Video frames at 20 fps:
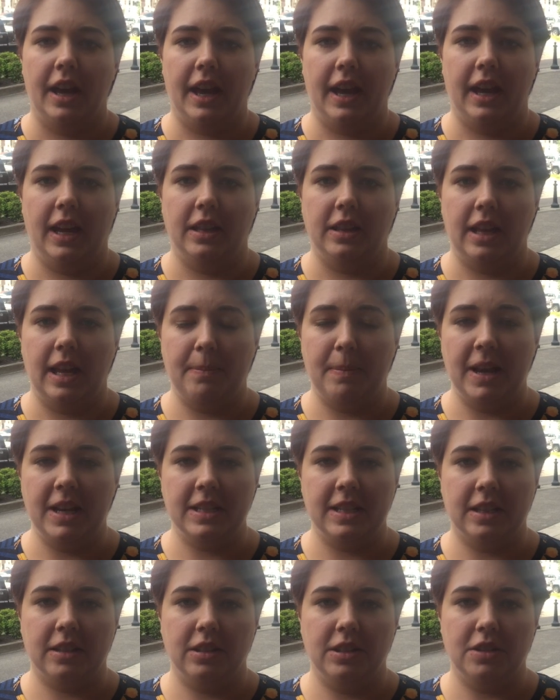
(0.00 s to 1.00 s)
and they
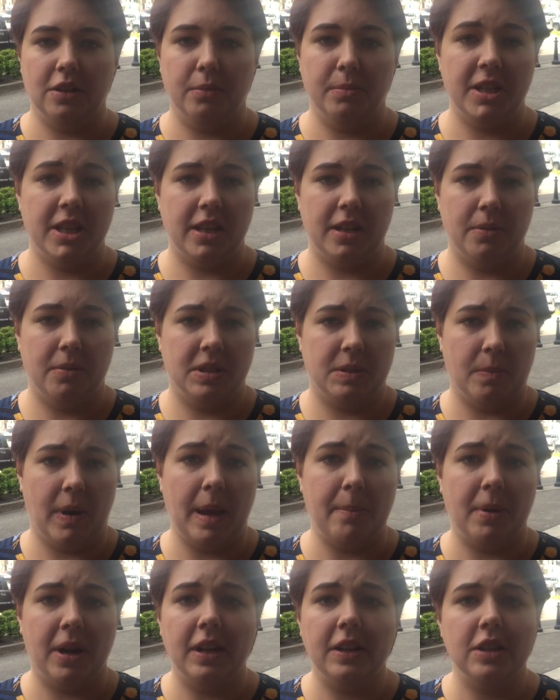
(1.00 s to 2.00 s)
basically told me that it was
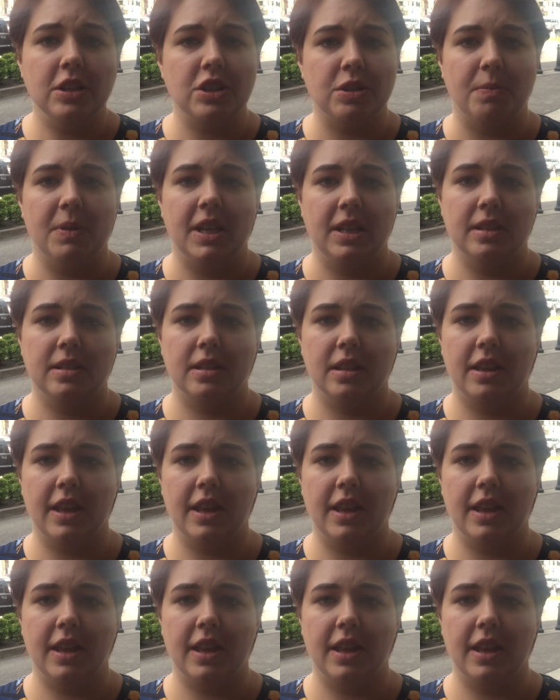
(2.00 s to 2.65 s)
my punishment,